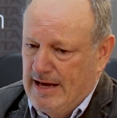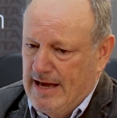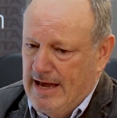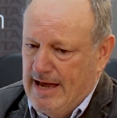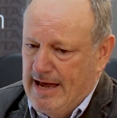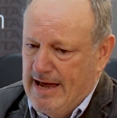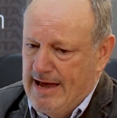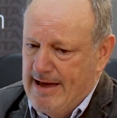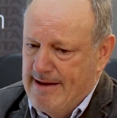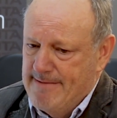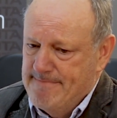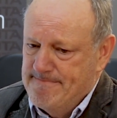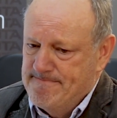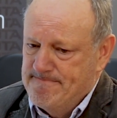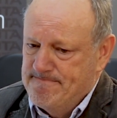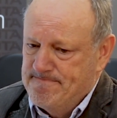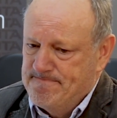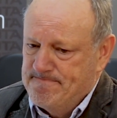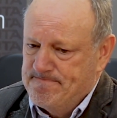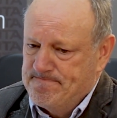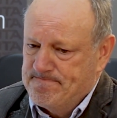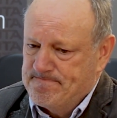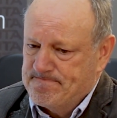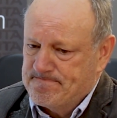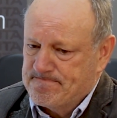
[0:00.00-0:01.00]

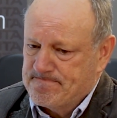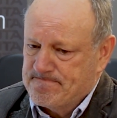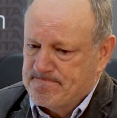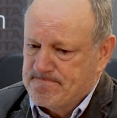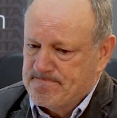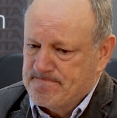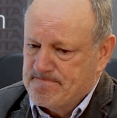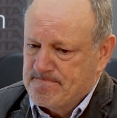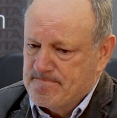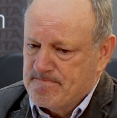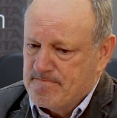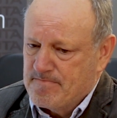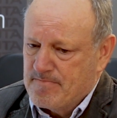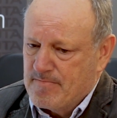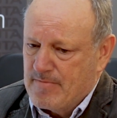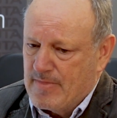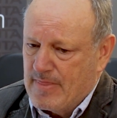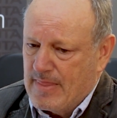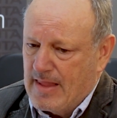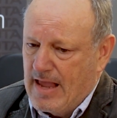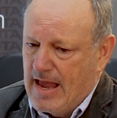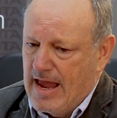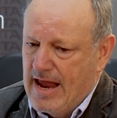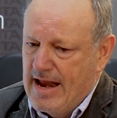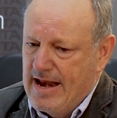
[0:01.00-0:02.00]
And
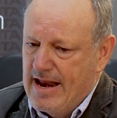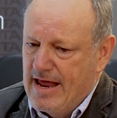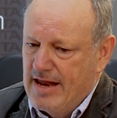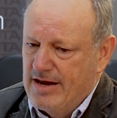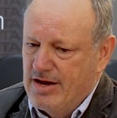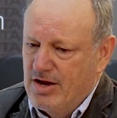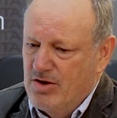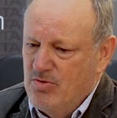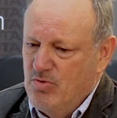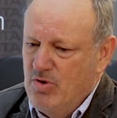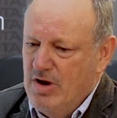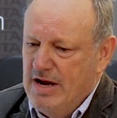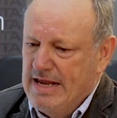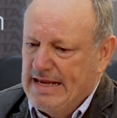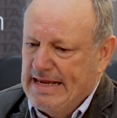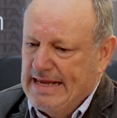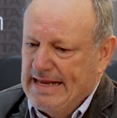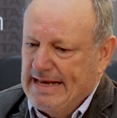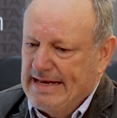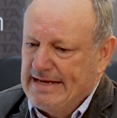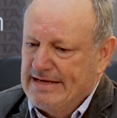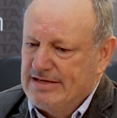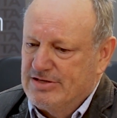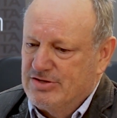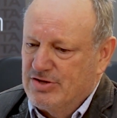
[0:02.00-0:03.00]
I don't want to
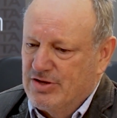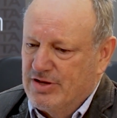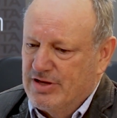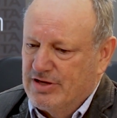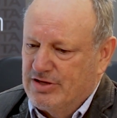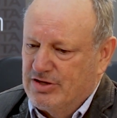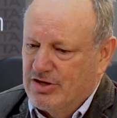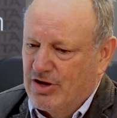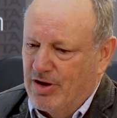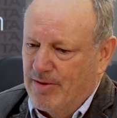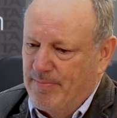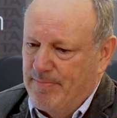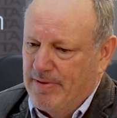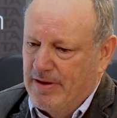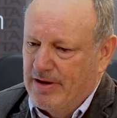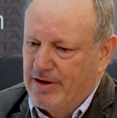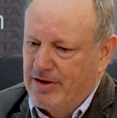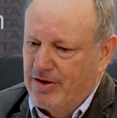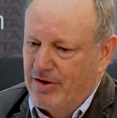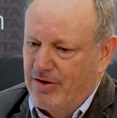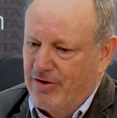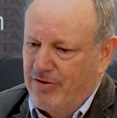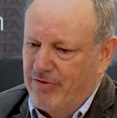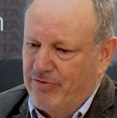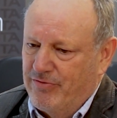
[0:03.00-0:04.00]
get into the topic
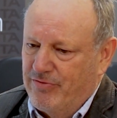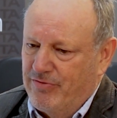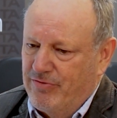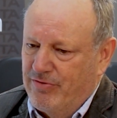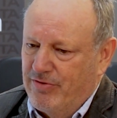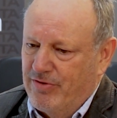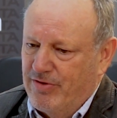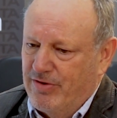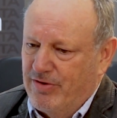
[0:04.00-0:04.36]
of,